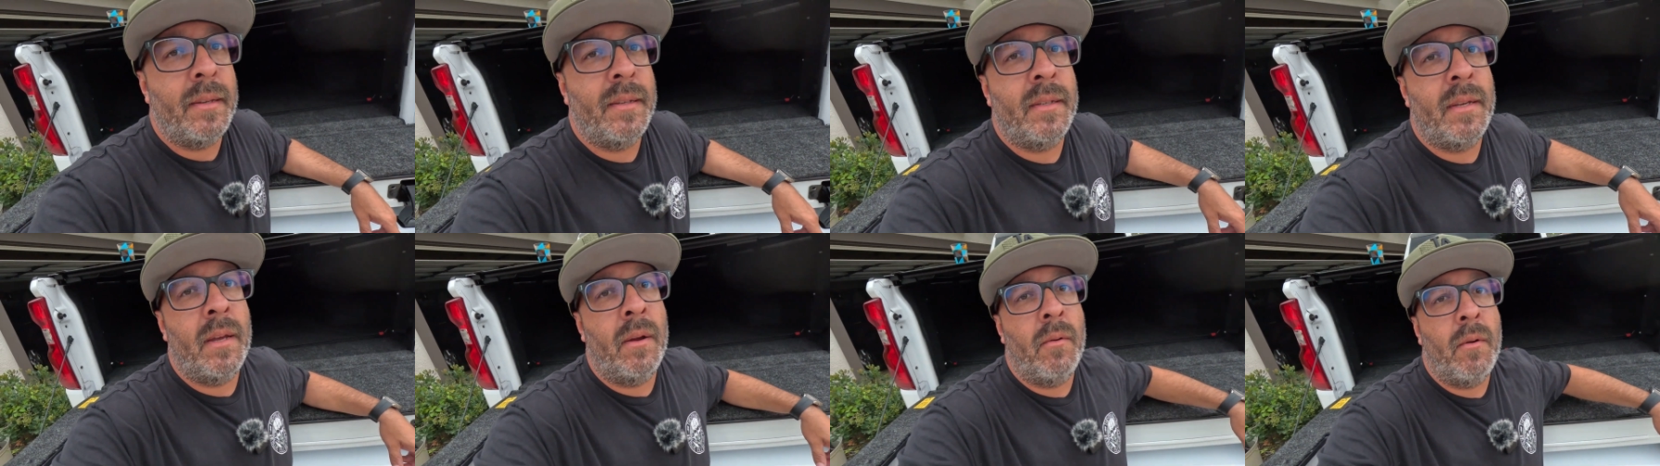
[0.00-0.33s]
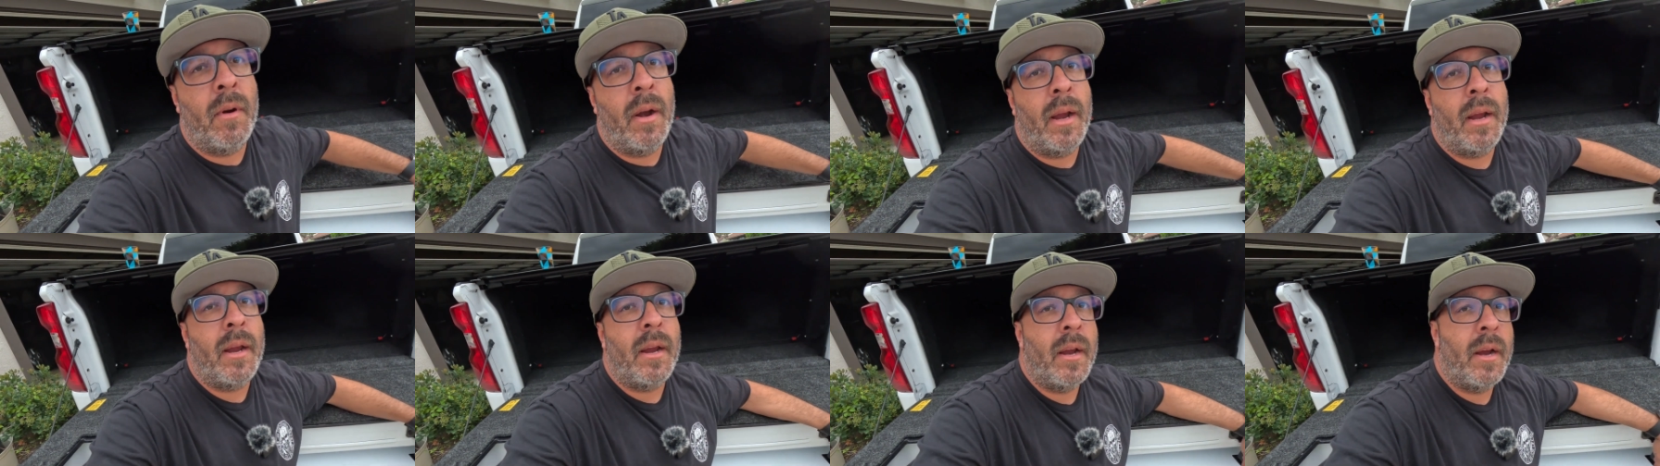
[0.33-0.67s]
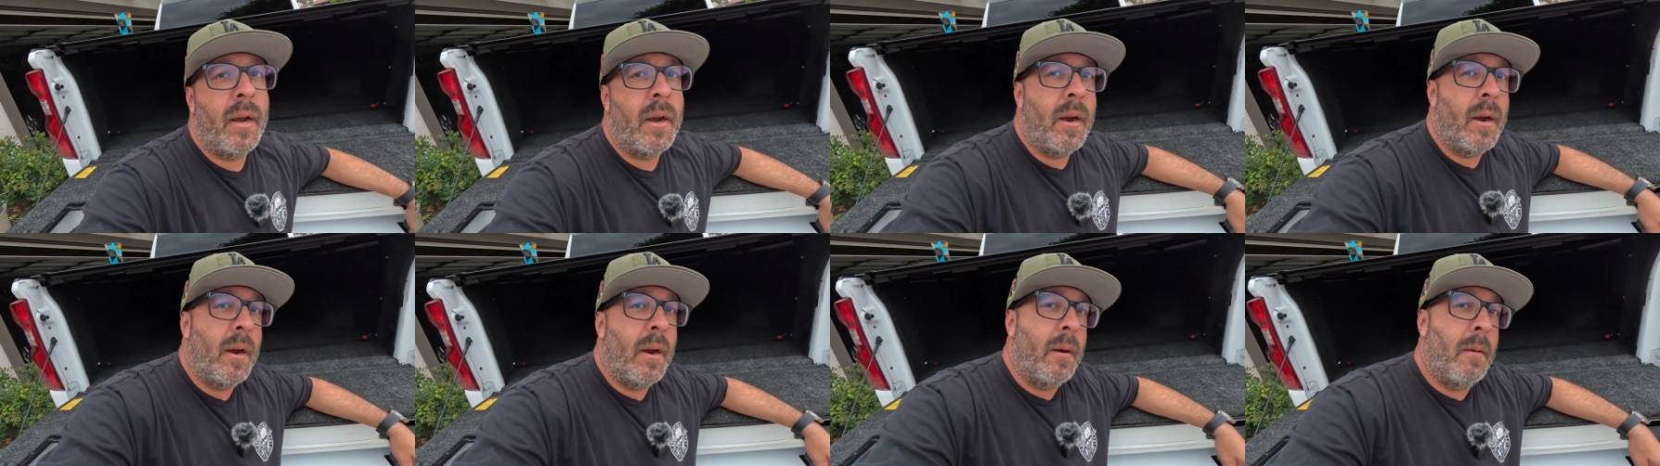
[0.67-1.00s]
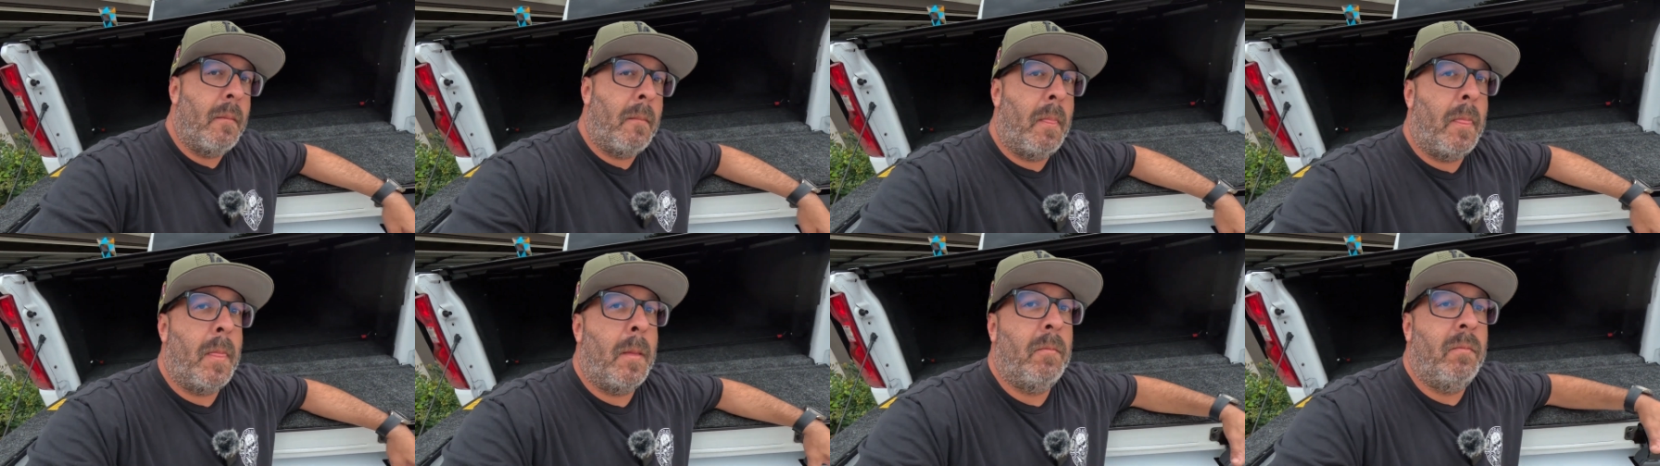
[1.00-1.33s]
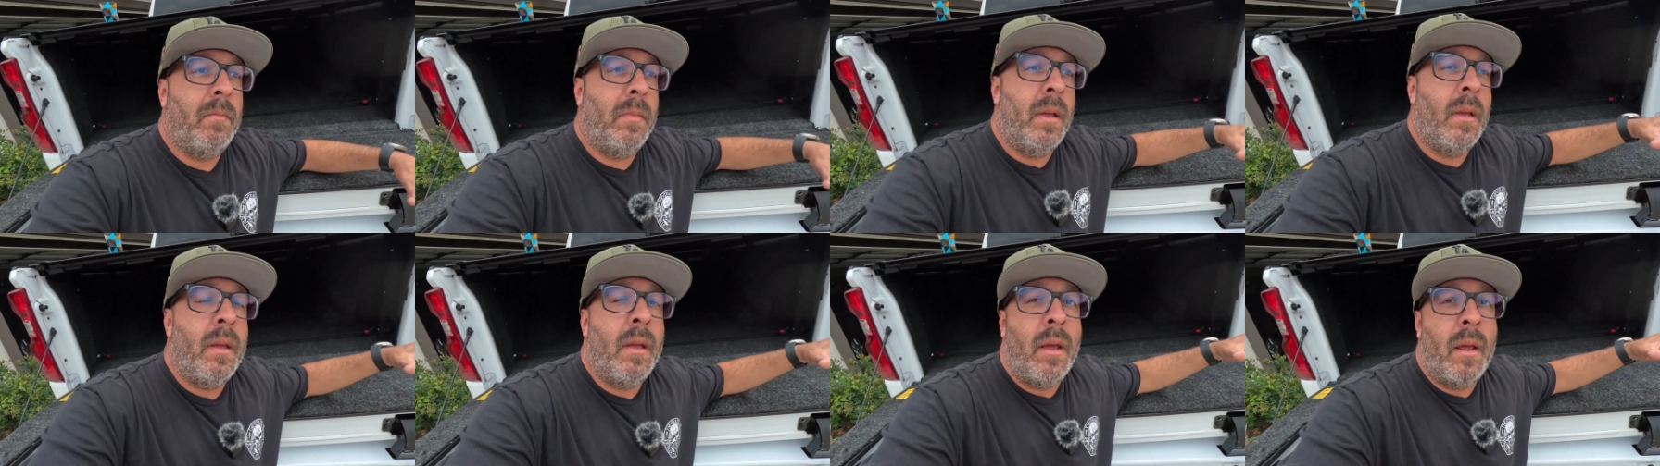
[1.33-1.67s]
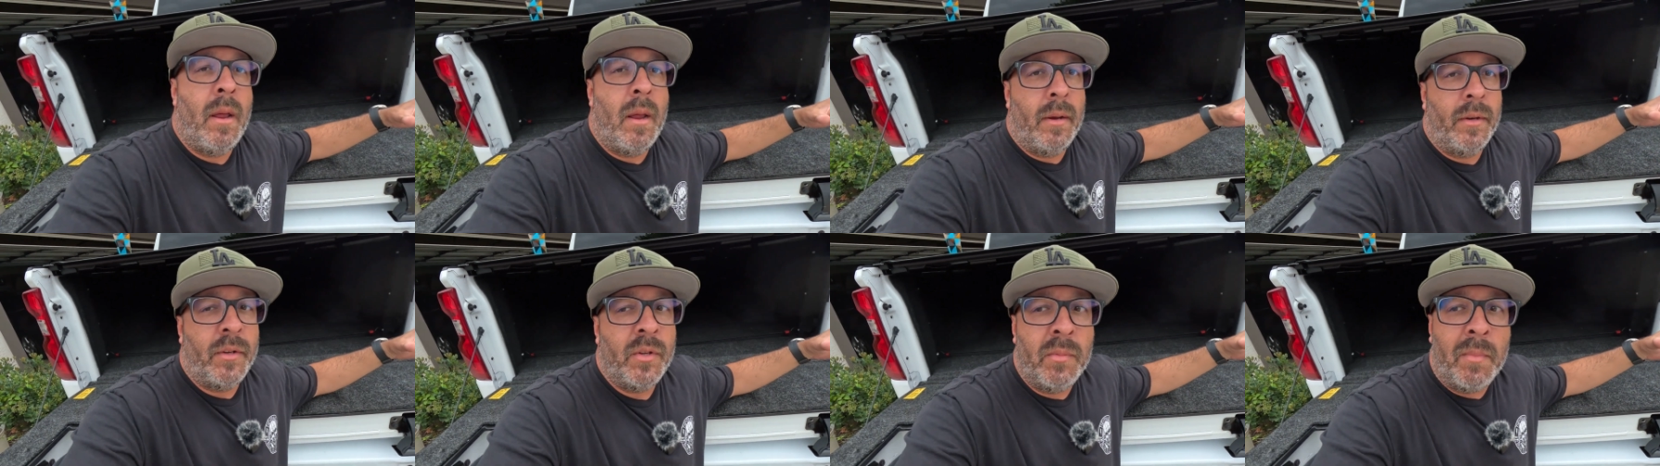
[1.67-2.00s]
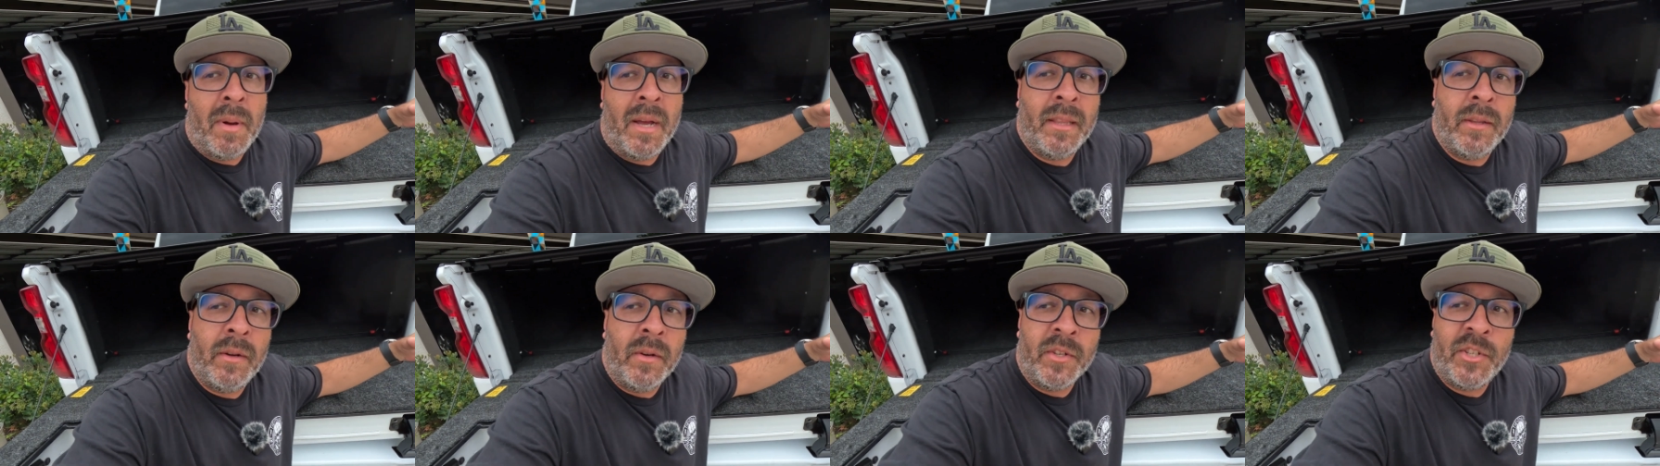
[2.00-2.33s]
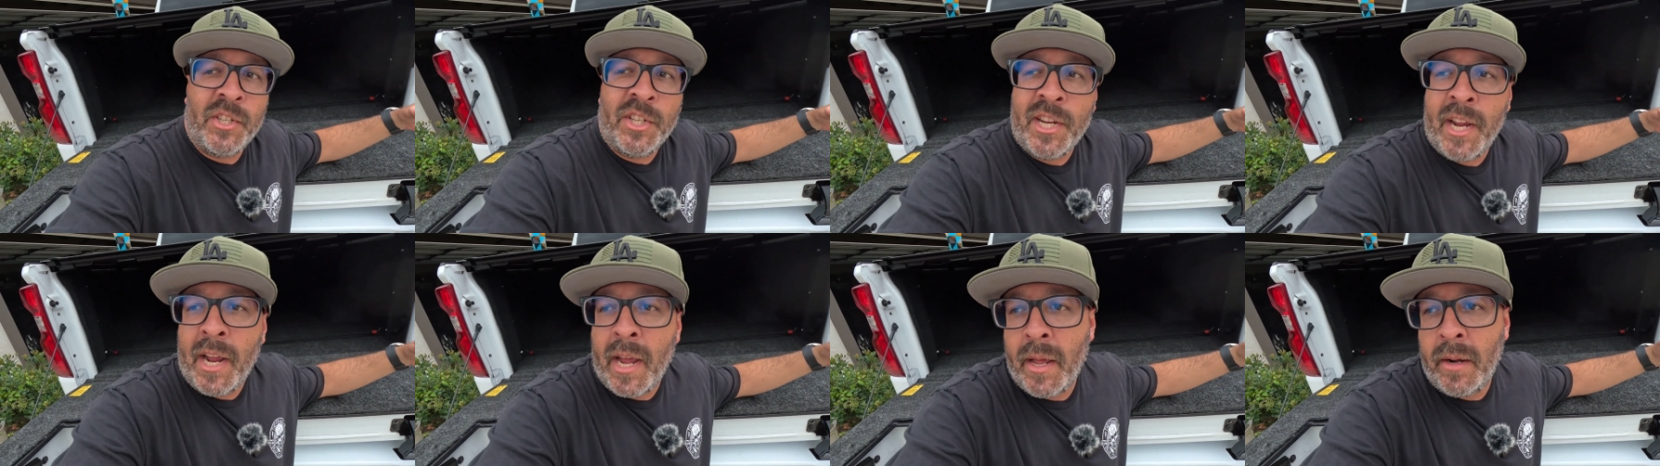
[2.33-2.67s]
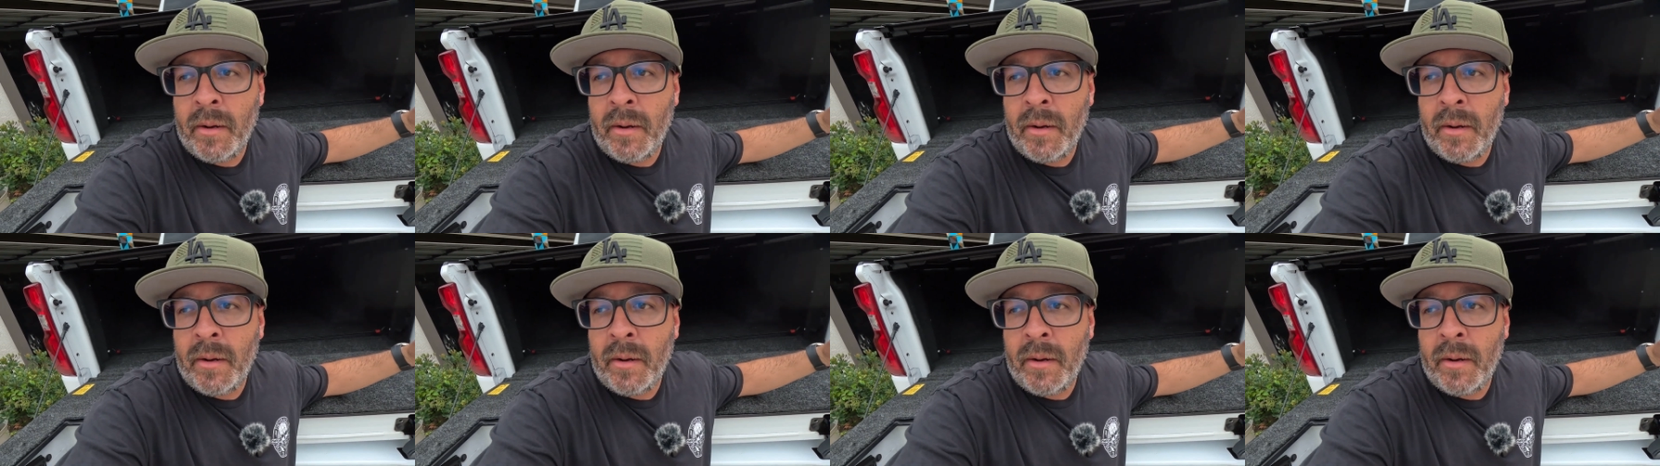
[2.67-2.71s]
right here, do my little channel,